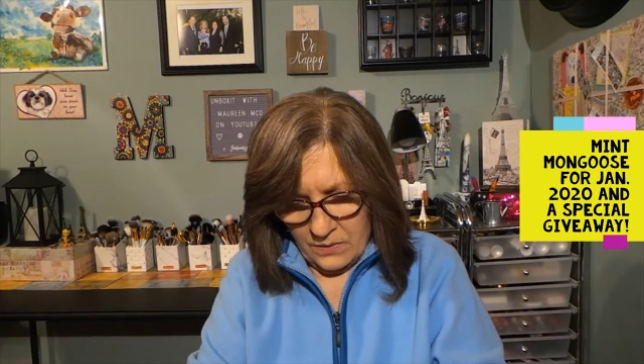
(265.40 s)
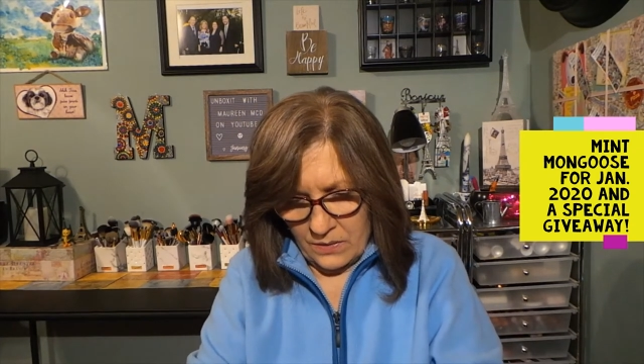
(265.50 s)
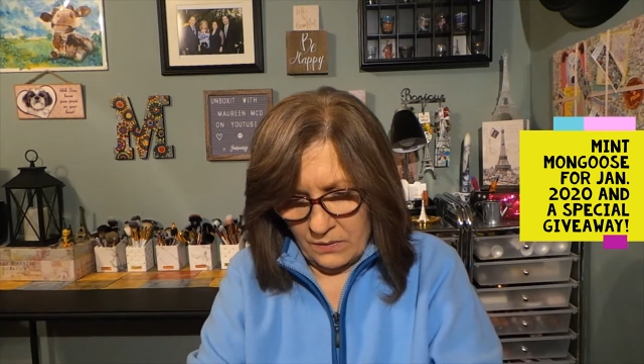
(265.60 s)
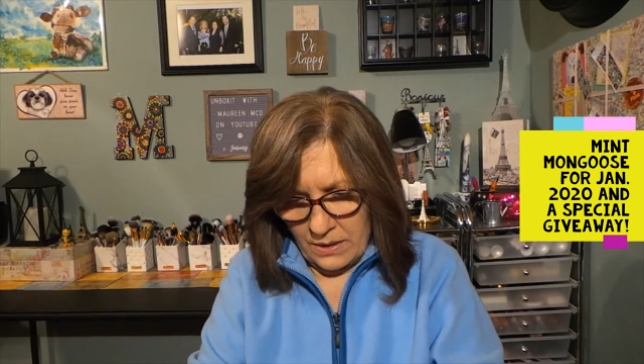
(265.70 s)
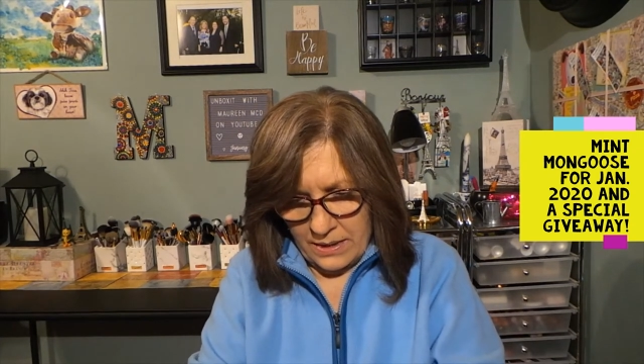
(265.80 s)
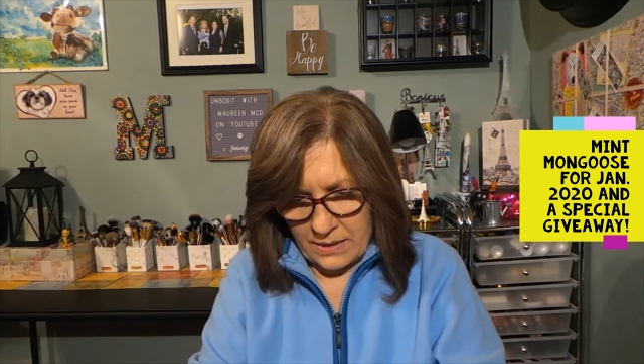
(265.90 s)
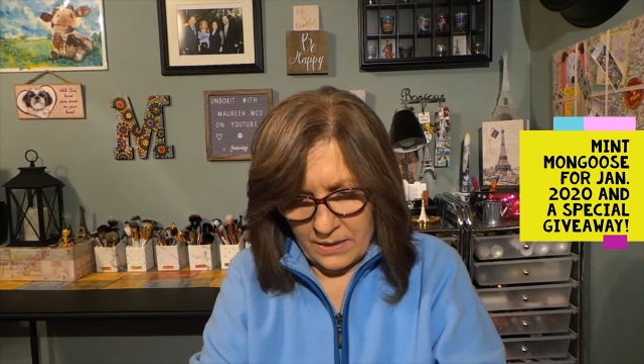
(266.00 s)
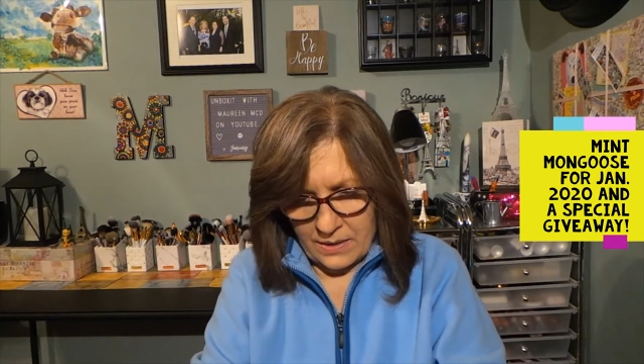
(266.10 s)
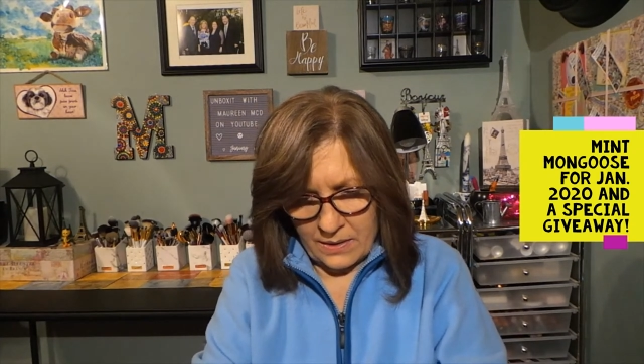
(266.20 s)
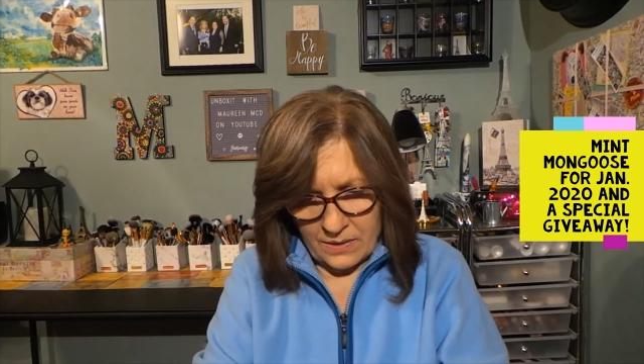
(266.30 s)
So
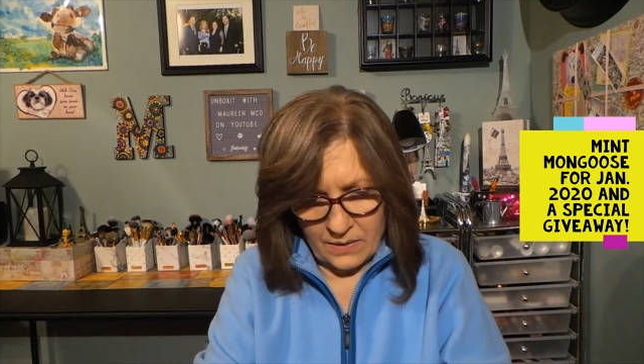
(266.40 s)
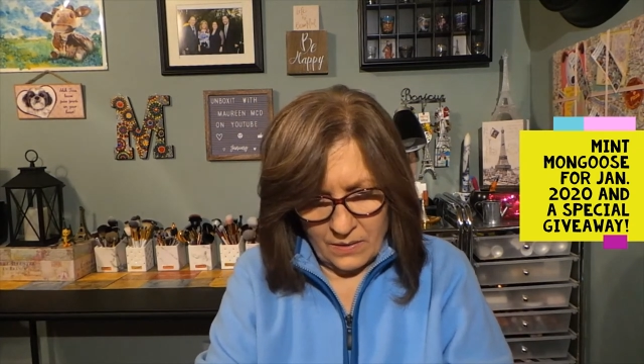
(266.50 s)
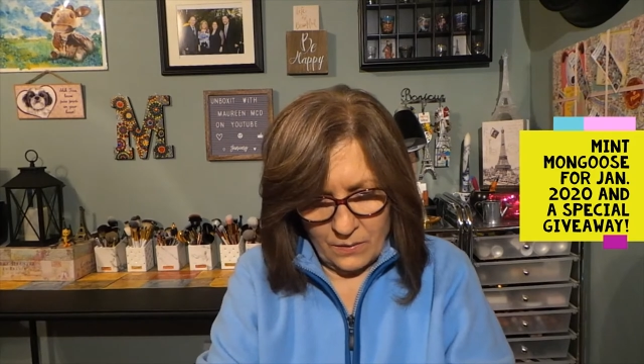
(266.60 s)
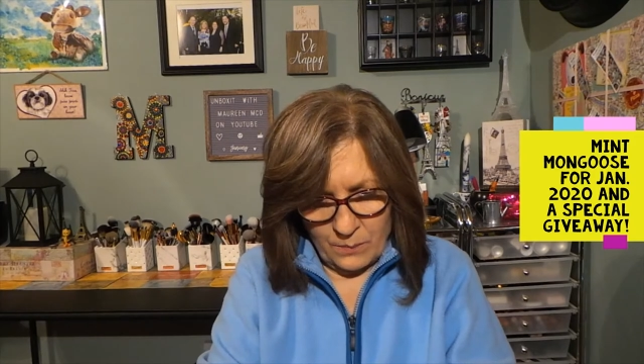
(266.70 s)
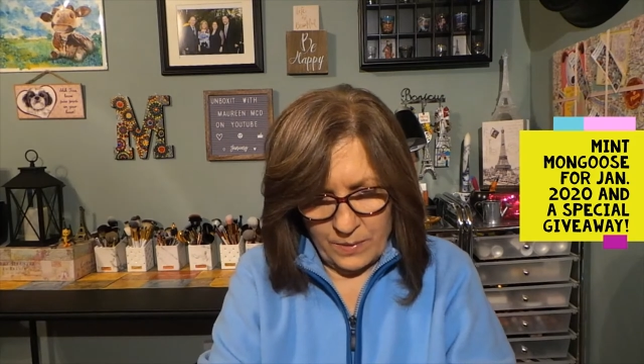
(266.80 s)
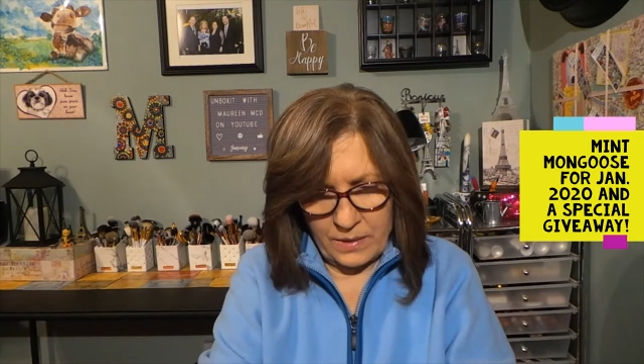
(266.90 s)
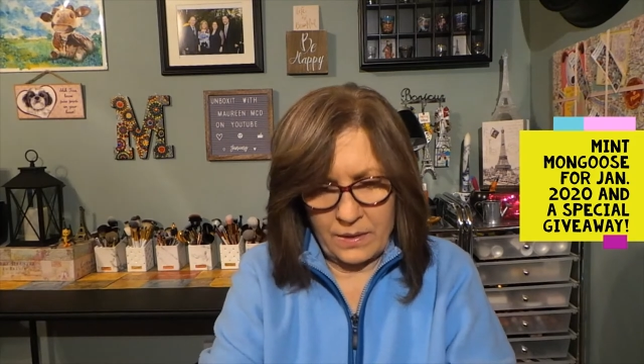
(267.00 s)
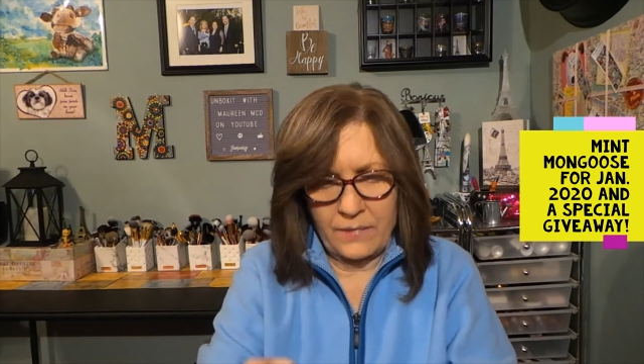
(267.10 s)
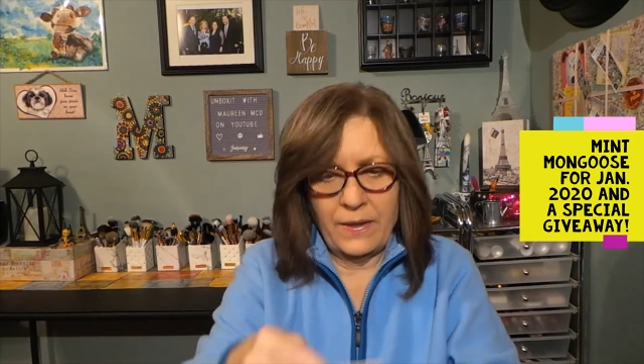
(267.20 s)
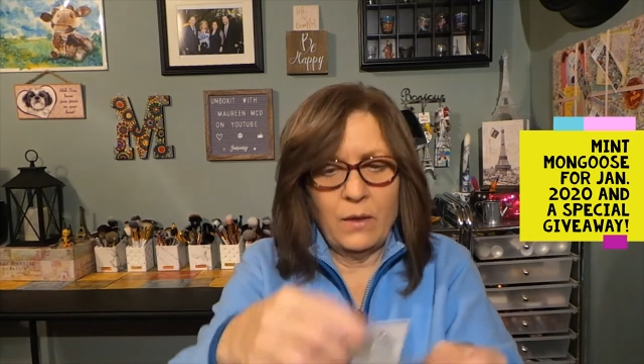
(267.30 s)
let's open,
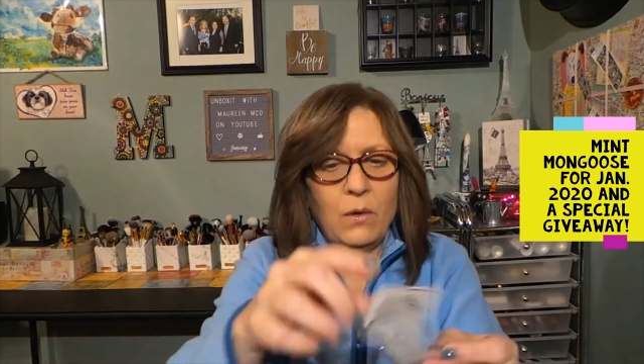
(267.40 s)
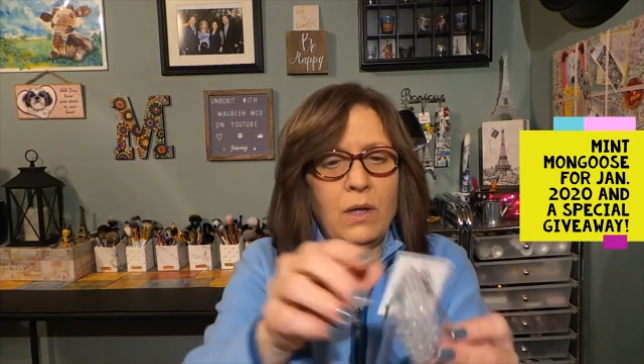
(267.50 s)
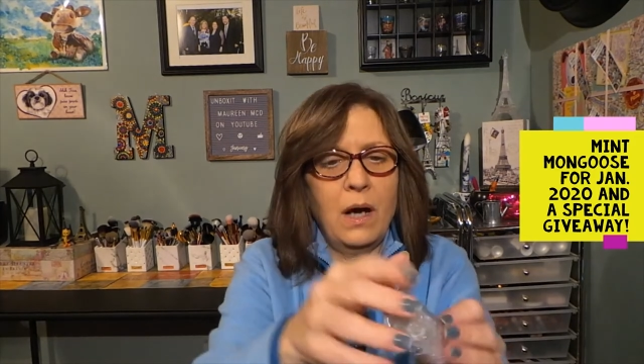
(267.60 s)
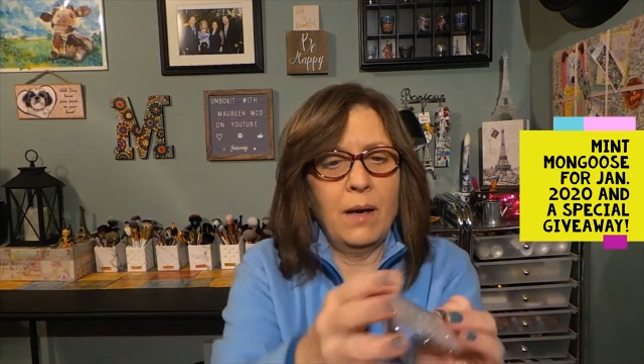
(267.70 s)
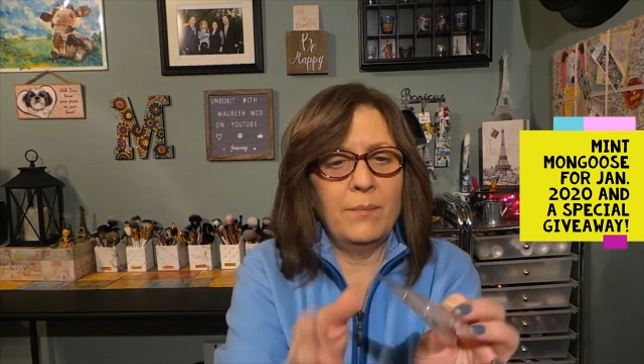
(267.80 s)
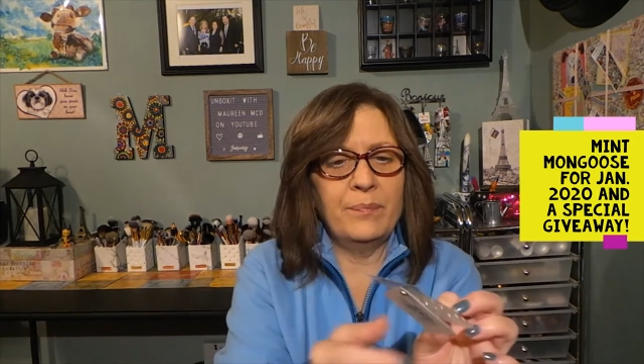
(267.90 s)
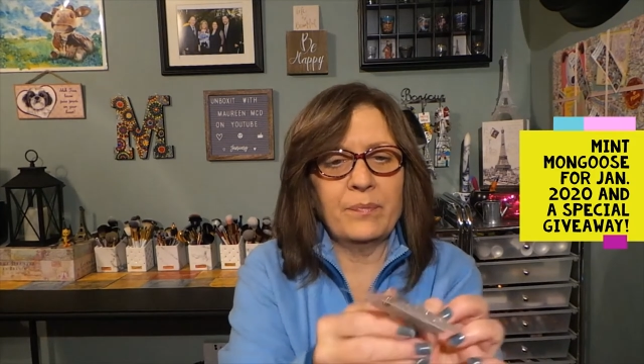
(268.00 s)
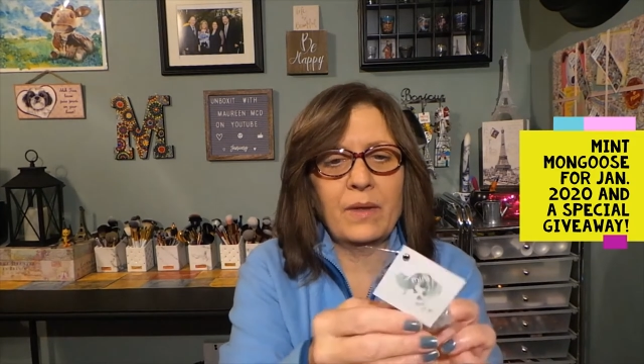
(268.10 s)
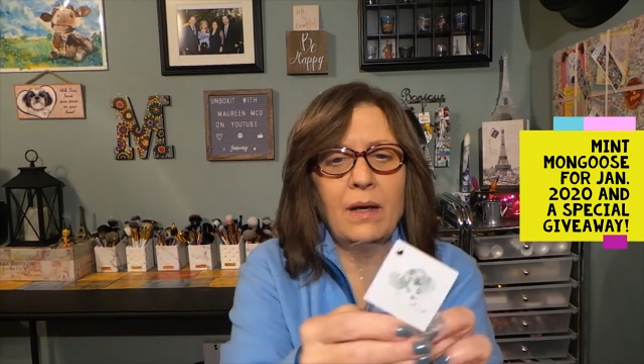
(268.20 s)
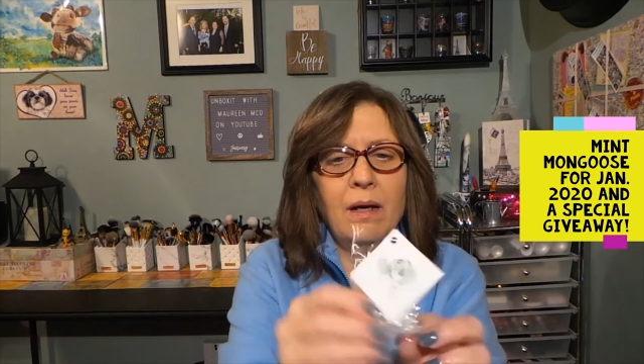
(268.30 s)
and they all come
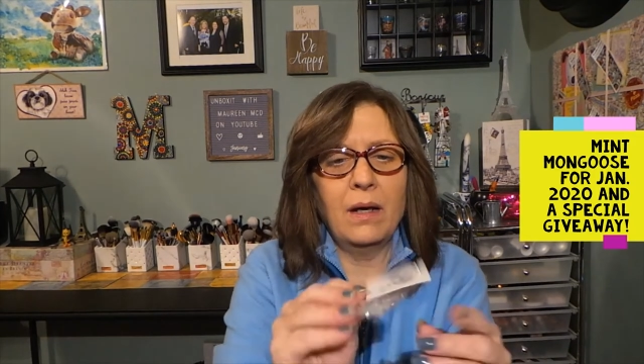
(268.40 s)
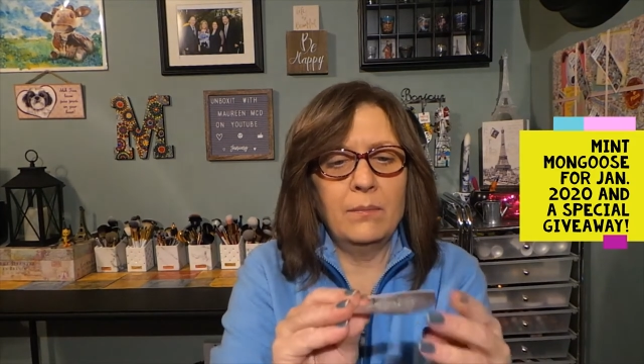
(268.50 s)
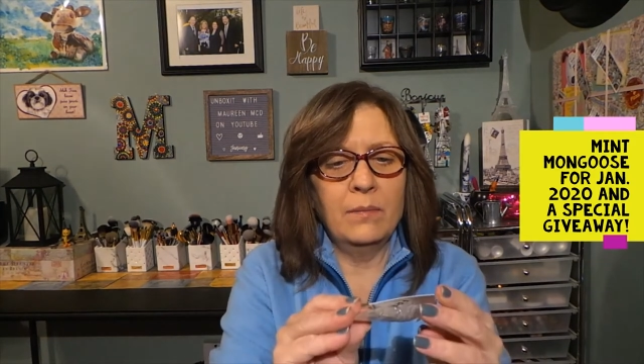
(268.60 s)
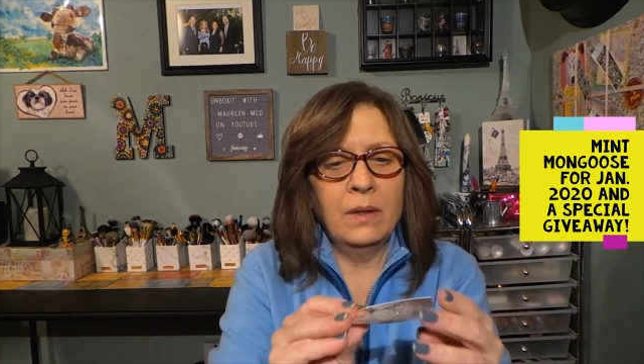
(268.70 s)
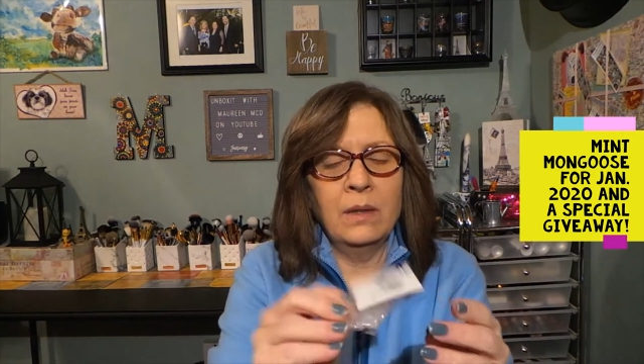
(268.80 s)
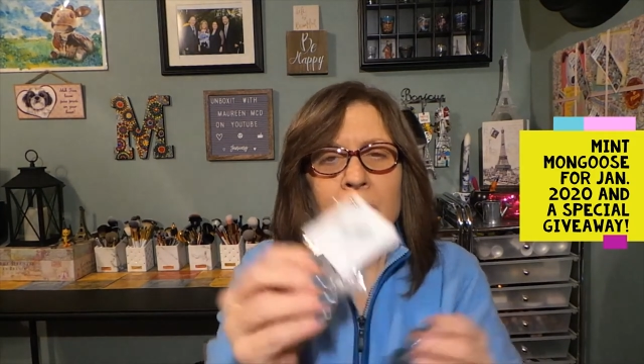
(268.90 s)
um,